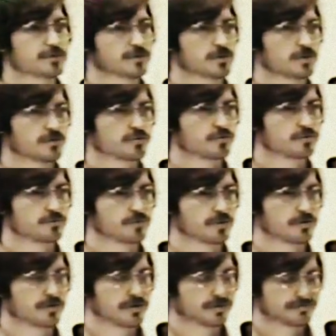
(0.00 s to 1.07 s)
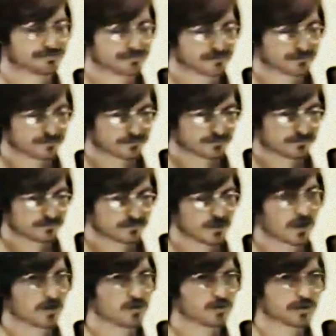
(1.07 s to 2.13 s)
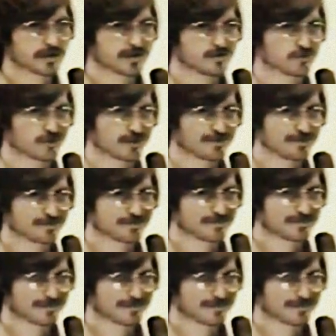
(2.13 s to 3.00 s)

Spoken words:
much larger than we are now, although we're catching up,